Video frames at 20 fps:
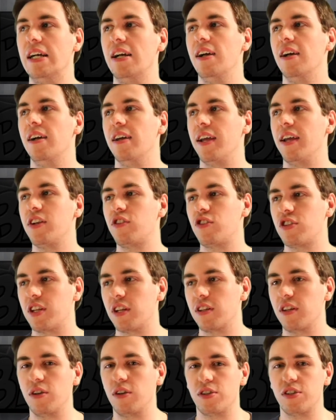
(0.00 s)
Interesting
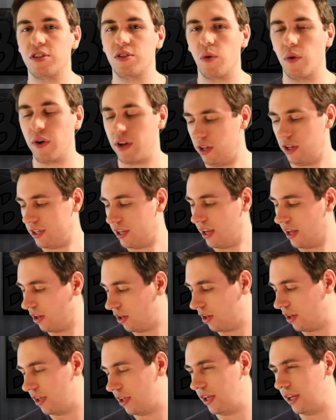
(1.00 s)
little story I'll
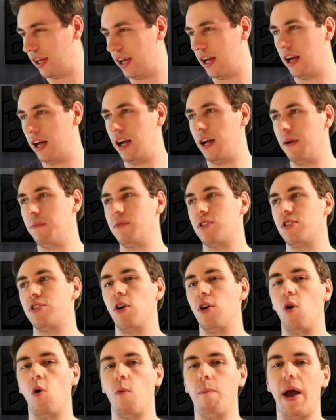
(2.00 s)
tell.
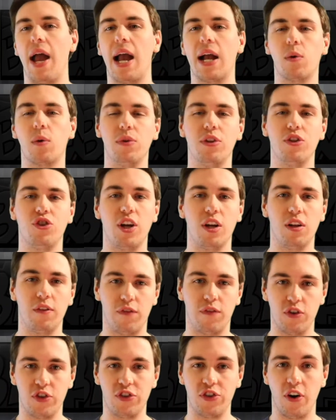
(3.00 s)
So back when the channel
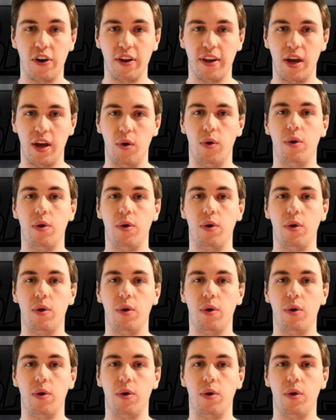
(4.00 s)
first started out,